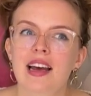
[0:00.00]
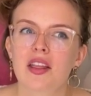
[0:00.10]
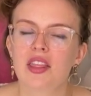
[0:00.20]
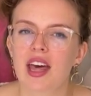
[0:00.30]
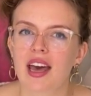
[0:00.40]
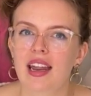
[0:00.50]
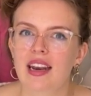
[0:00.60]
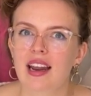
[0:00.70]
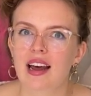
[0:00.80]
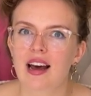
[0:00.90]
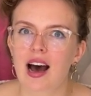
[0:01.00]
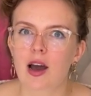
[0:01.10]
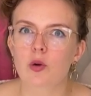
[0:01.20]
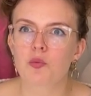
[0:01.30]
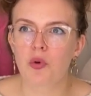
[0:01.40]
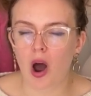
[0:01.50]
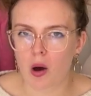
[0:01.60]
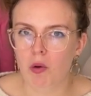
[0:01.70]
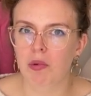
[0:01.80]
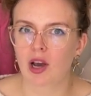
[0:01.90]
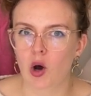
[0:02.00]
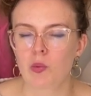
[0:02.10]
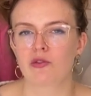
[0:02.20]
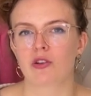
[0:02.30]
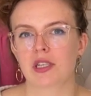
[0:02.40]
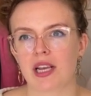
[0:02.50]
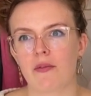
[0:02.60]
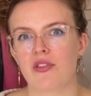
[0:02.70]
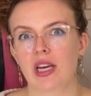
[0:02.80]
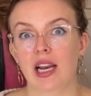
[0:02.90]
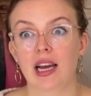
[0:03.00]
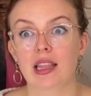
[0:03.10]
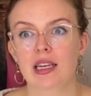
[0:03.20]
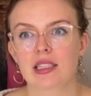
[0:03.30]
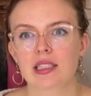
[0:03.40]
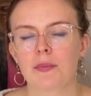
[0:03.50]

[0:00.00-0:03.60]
then I would probably opt for something like this.